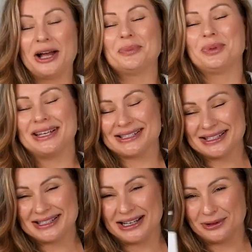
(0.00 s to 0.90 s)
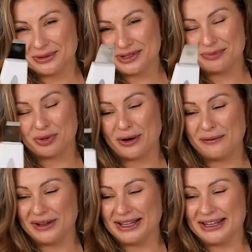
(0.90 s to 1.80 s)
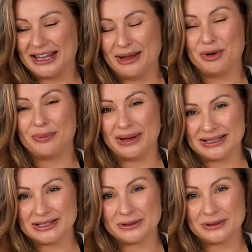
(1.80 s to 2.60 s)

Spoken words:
unpleasant sounds probably in the camera, but